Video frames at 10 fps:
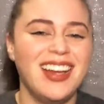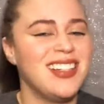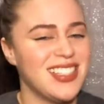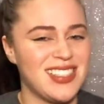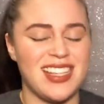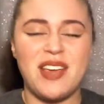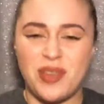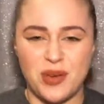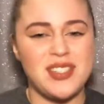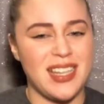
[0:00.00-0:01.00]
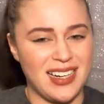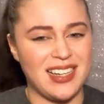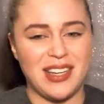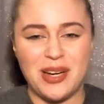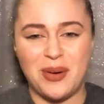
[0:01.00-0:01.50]
Just, if you've seen
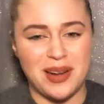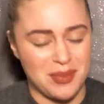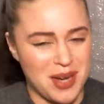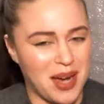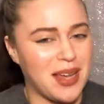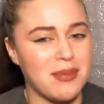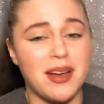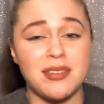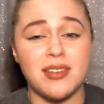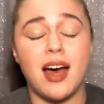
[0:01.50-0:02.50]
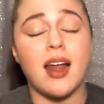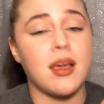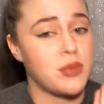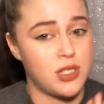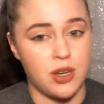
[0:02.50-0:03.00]
it, you know what I'm talking about. If not,
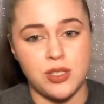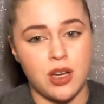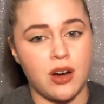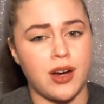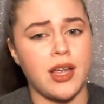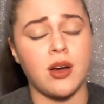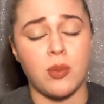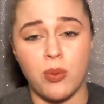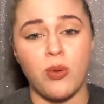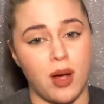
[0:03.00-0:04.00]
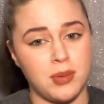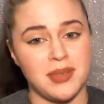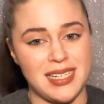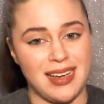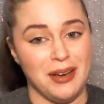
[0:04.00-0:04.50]
I'm so sorry. You're
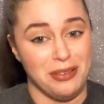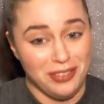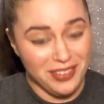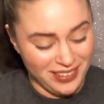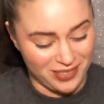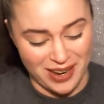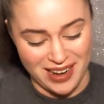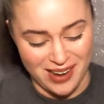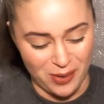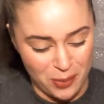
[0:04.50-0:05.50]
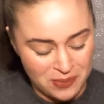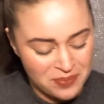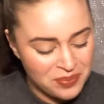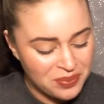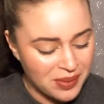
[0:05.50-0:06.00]
probably deaf right now.
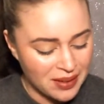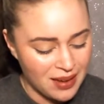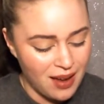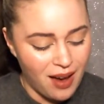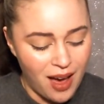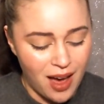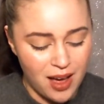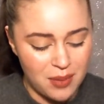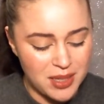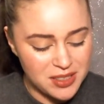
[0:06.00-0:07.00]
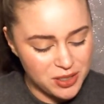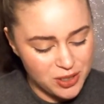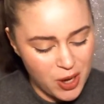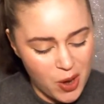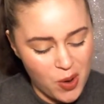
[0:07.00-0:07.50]

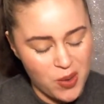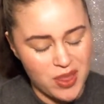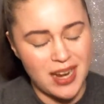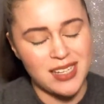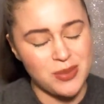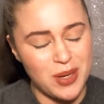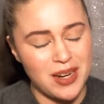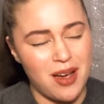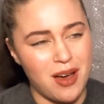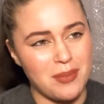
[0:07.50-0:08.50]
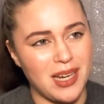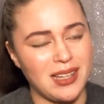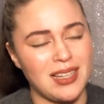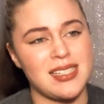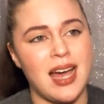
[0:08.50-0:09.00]
So the next one on my
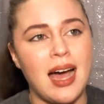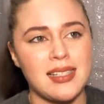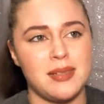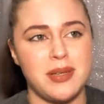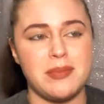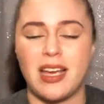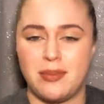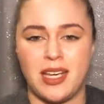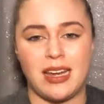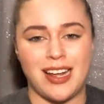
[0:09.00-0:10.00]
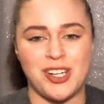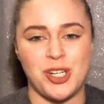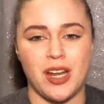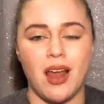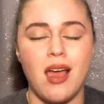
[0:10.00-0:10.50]
list has to be Miami
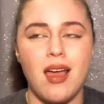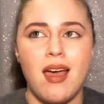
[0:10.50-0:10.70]
Connection.